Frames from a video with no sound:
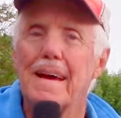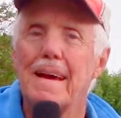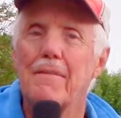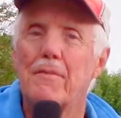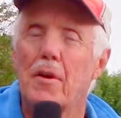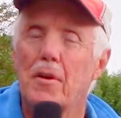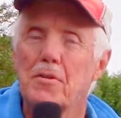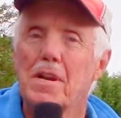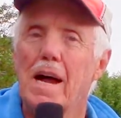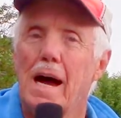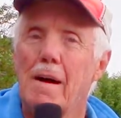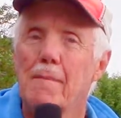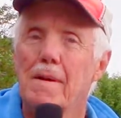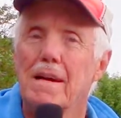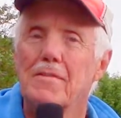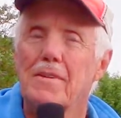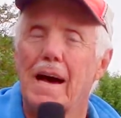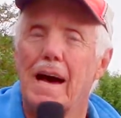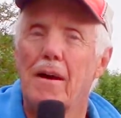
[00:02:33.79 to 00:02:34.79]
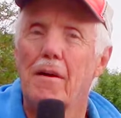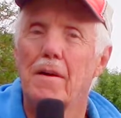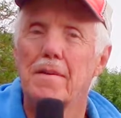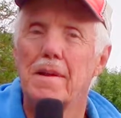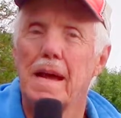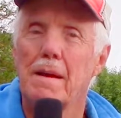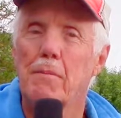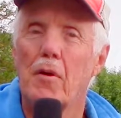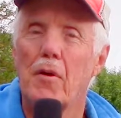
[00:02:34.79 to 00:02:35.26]
First time he was out on
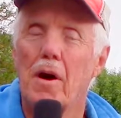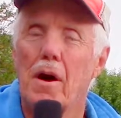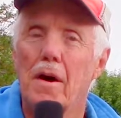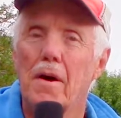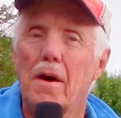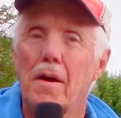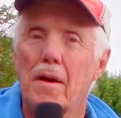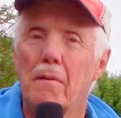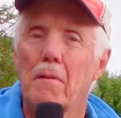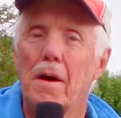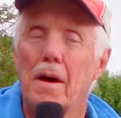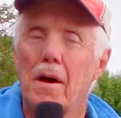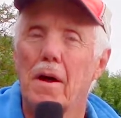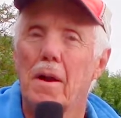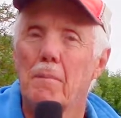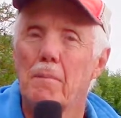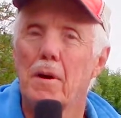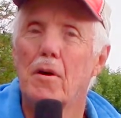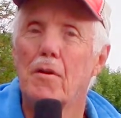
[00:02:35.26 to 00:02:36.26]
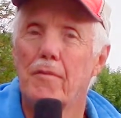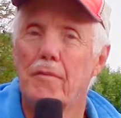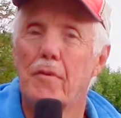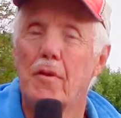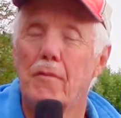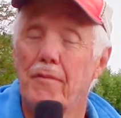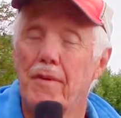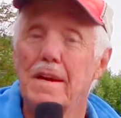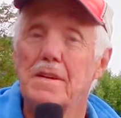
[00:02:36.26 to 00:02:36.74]
Table Rock on a boat
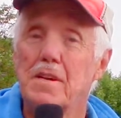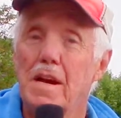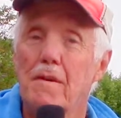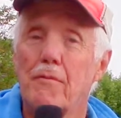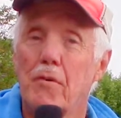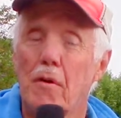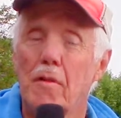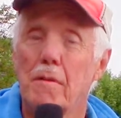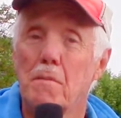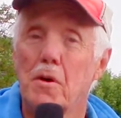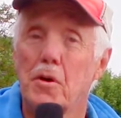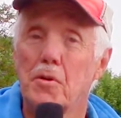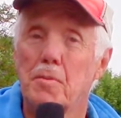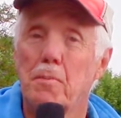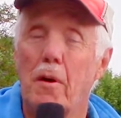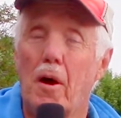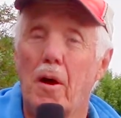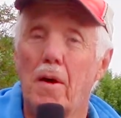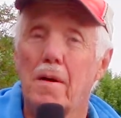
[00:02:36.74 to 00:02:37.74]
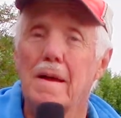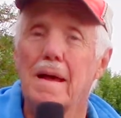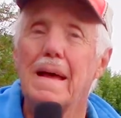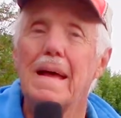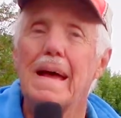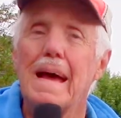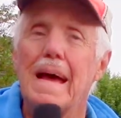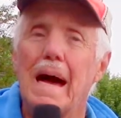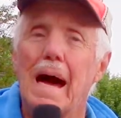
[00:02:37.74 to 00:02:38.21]
for fishing for the most part.
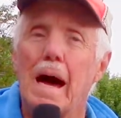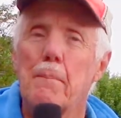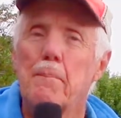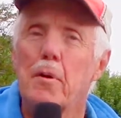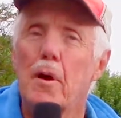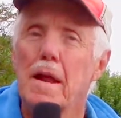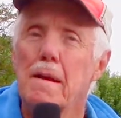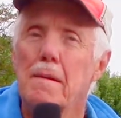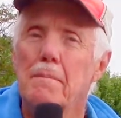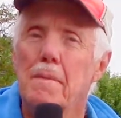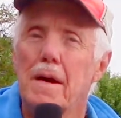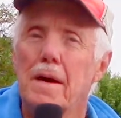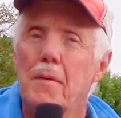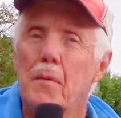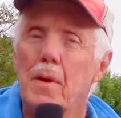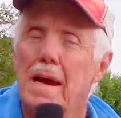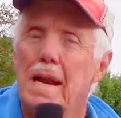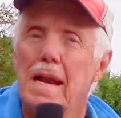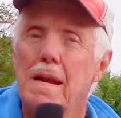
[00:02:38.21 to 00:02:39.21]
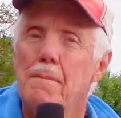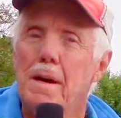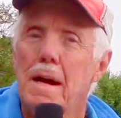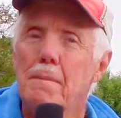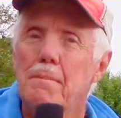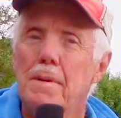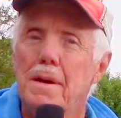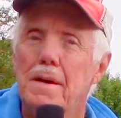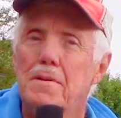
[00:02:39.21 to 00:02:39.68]
I rigged him
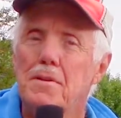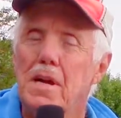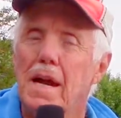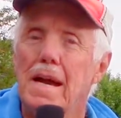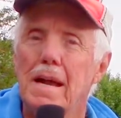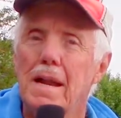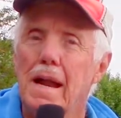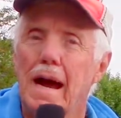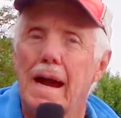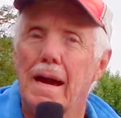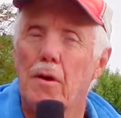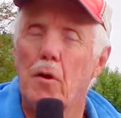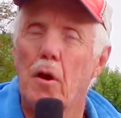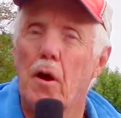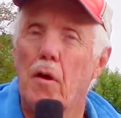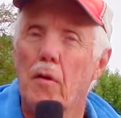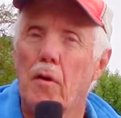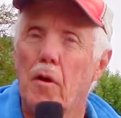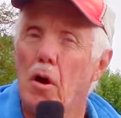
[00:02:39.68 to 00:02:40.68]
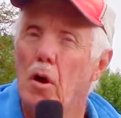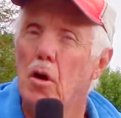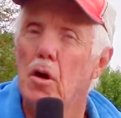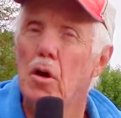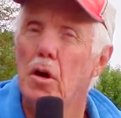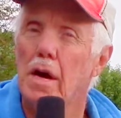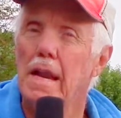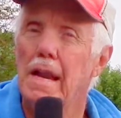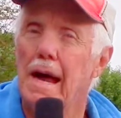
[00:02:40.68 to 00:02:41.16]
up a jig and night crawler, or a
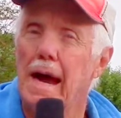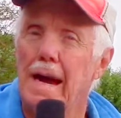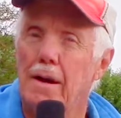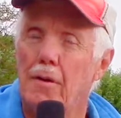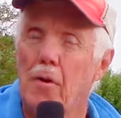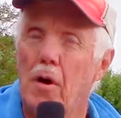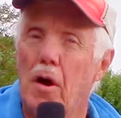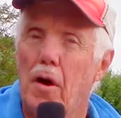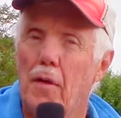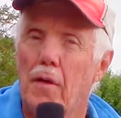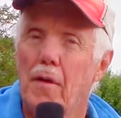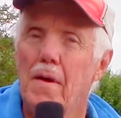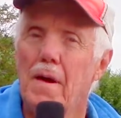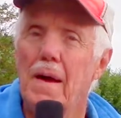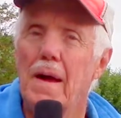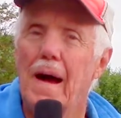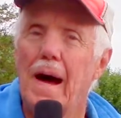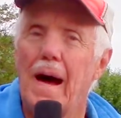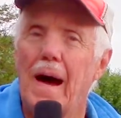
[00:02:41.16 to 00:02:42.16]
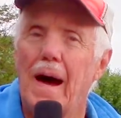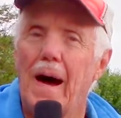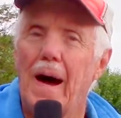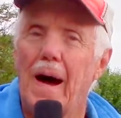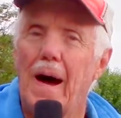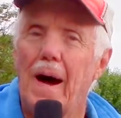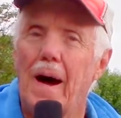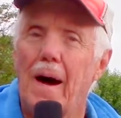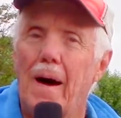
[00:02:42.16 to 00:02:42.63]
hook and night crawler,
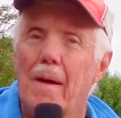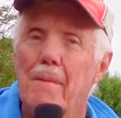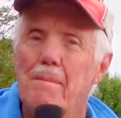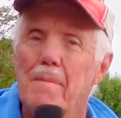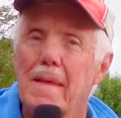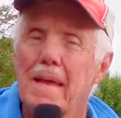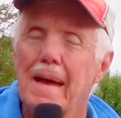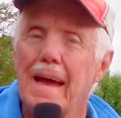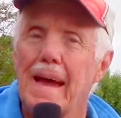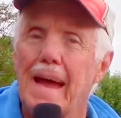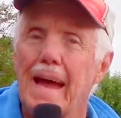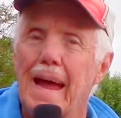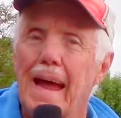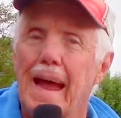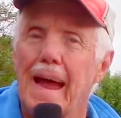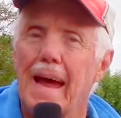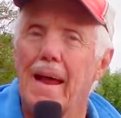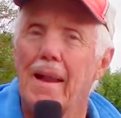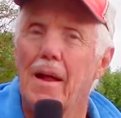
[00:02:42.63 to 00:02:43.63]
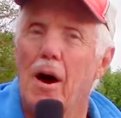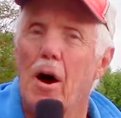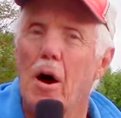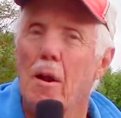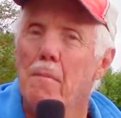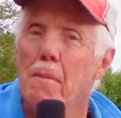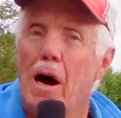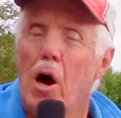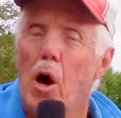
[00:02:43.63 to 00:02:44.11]
and
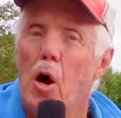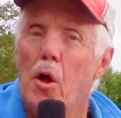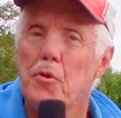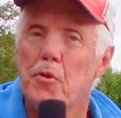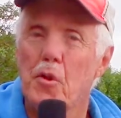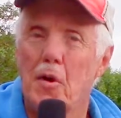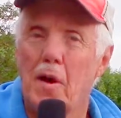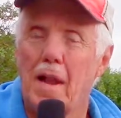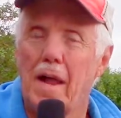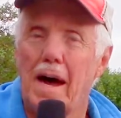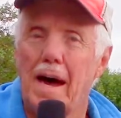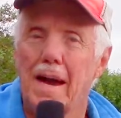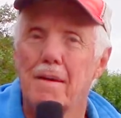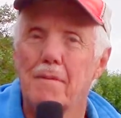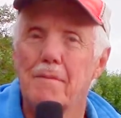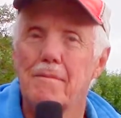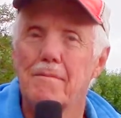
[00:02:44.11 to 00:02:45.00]
on my ultralight